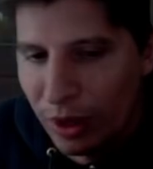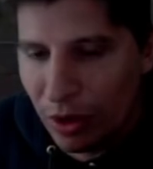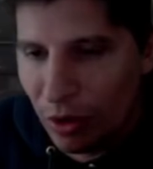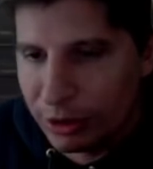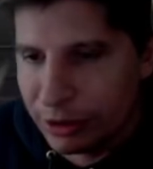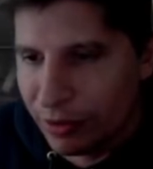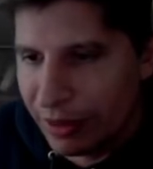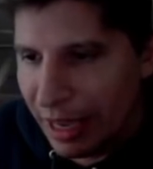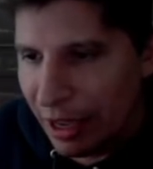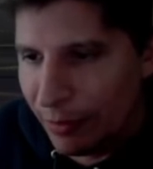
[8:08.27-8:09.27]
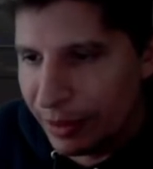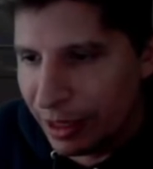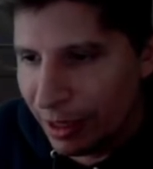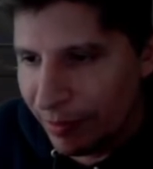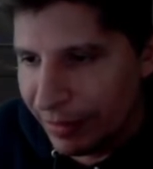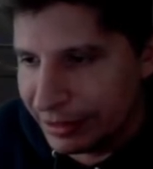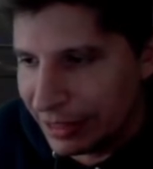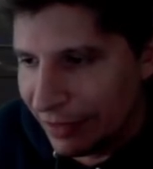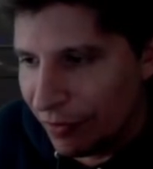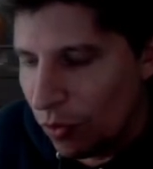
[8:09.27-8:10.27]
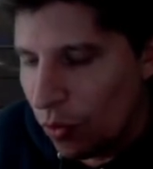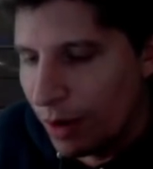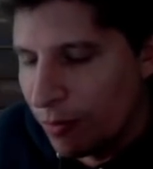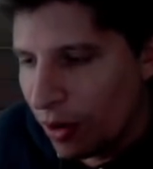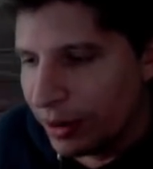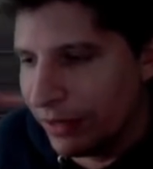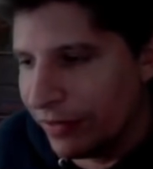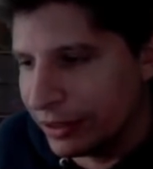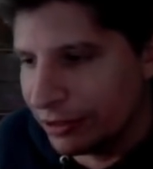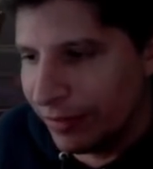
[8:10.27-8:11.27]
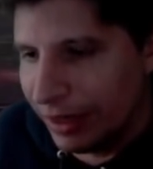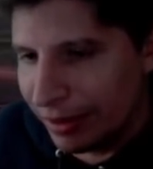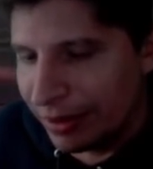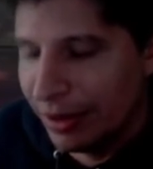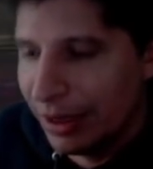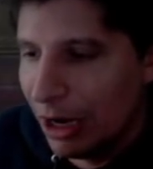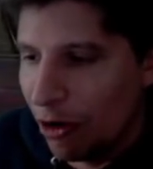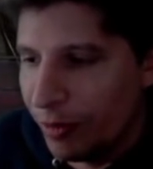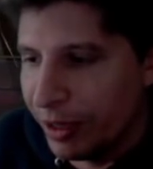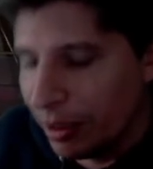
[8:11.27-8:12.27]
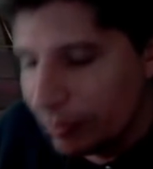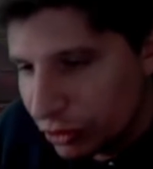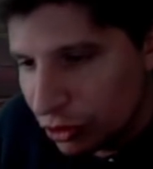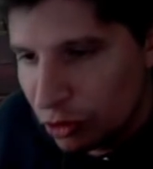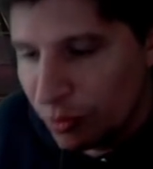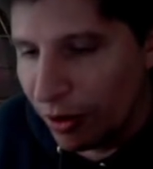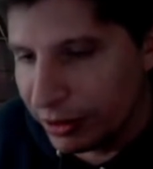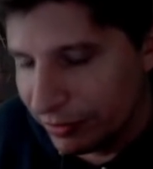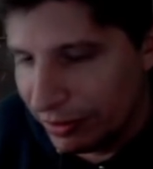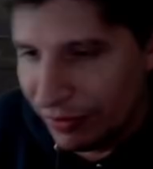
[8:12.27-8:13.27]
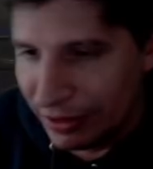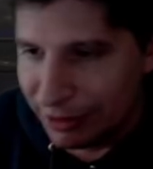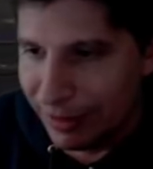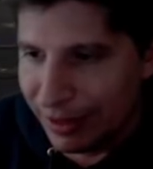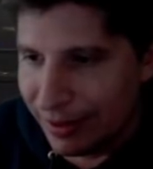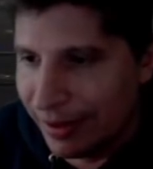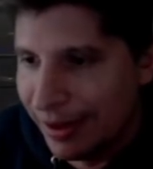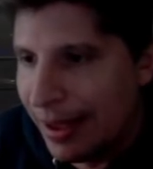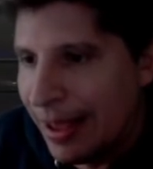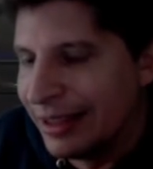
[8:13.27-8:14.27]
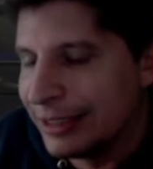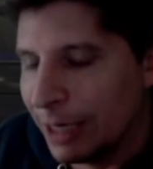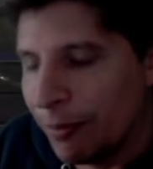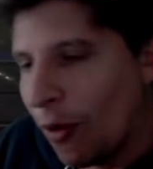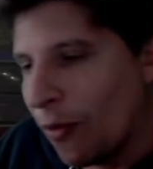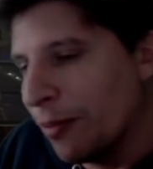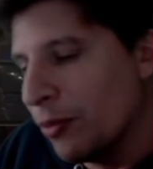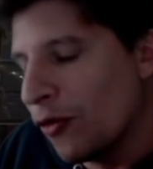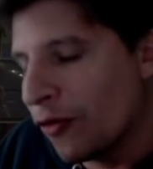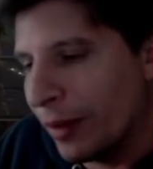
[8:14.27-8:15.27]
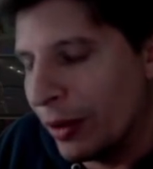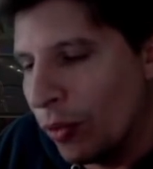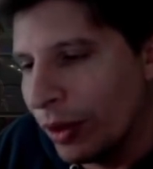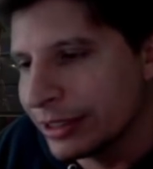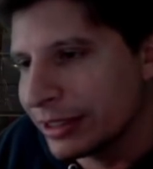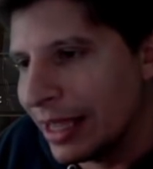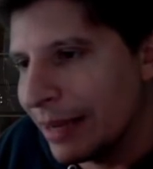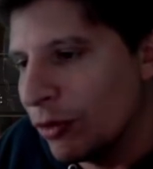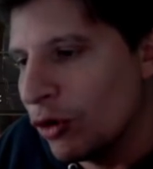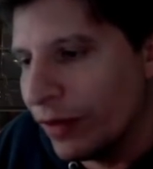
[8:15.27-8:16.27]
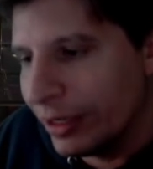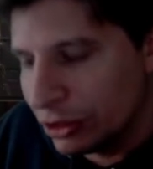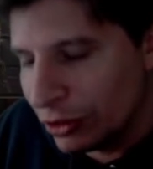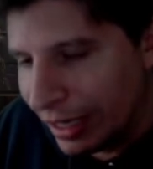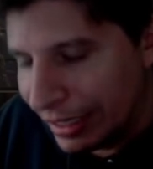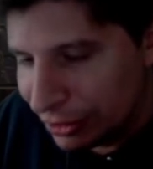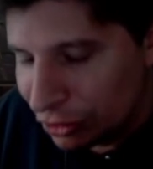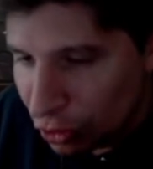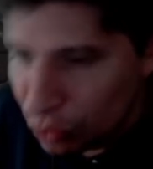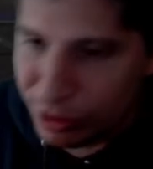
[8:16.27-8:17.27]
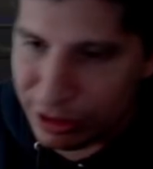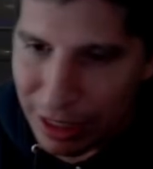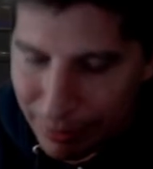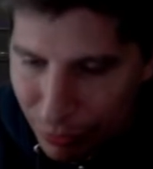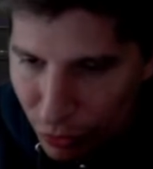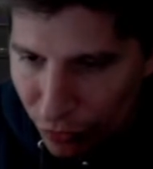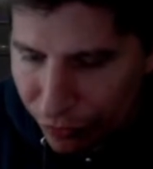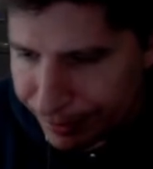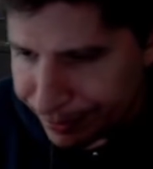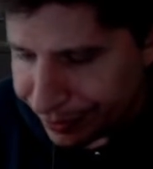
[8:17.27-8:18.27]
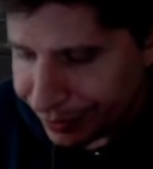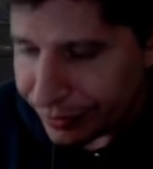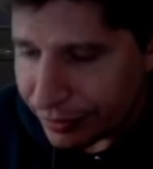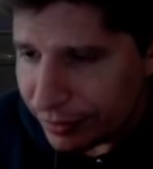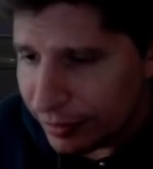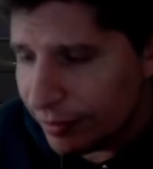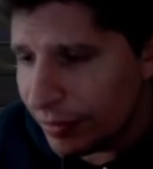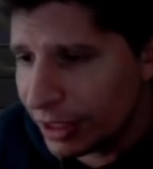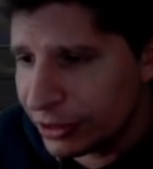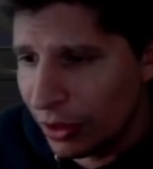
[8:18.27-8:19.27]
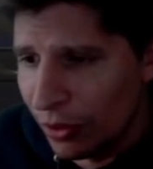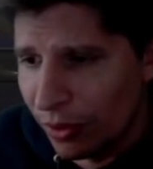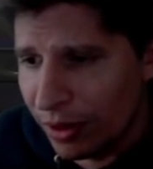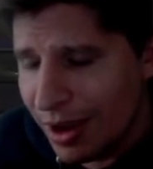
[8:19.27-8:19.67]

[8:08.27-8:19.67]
also now become, instead of 1 bar defensive meter, it will become 2 bars of defensive meter. Teleport will move from a 1-slot move into a 2-slot move. So